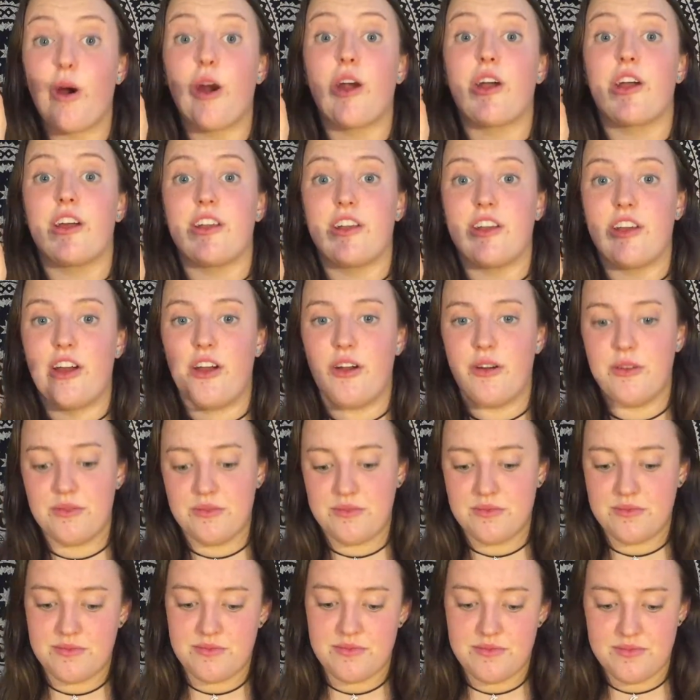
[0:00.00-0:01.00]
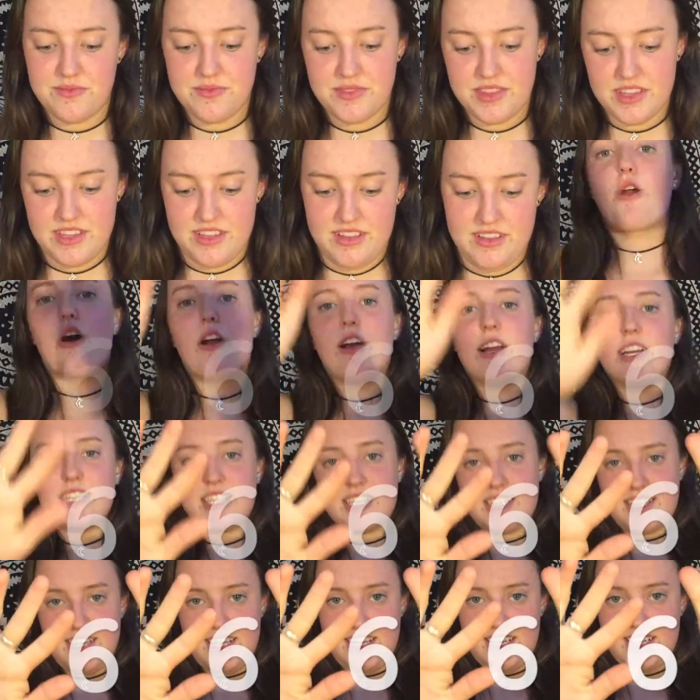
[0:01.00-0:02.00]
are good to go. Number
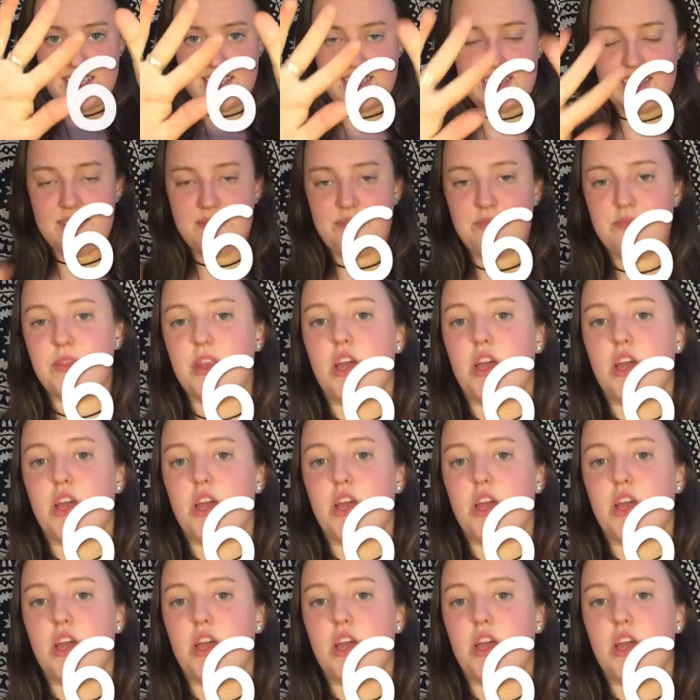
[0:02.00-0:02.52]
6.